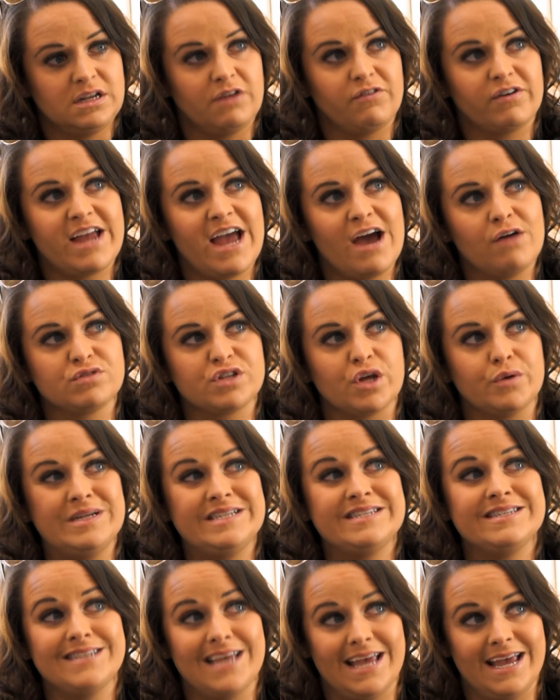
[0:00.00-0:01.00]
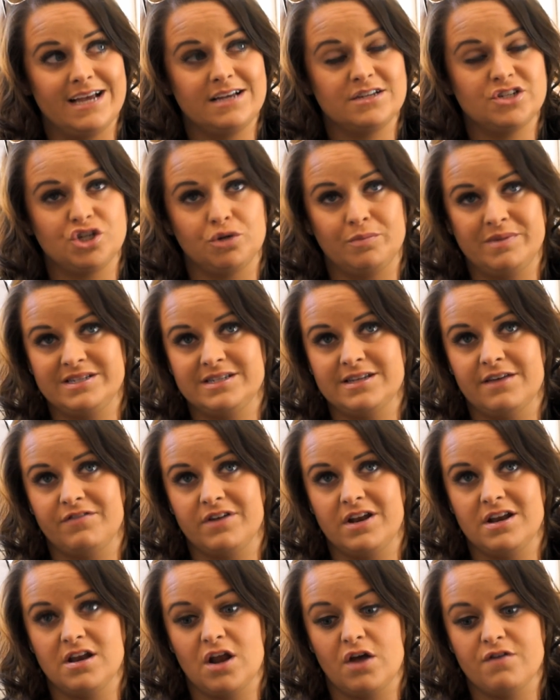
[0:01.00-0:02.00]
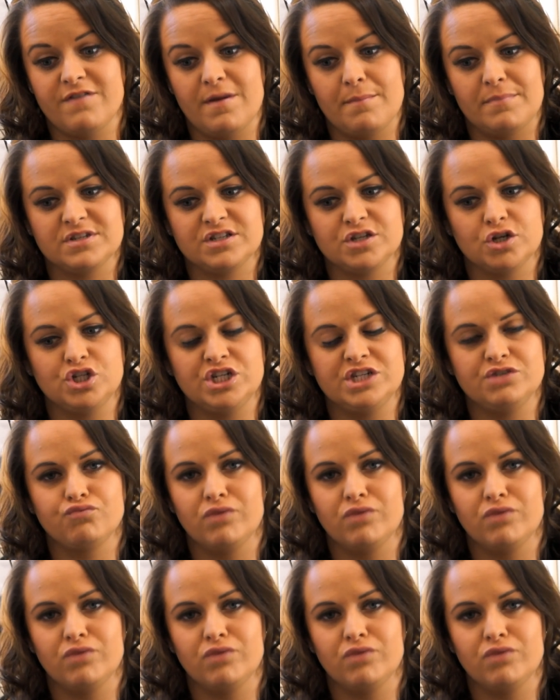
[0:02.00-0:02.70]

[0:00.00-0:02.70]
Now, Raquel's only six, she'll be seven in November, so she's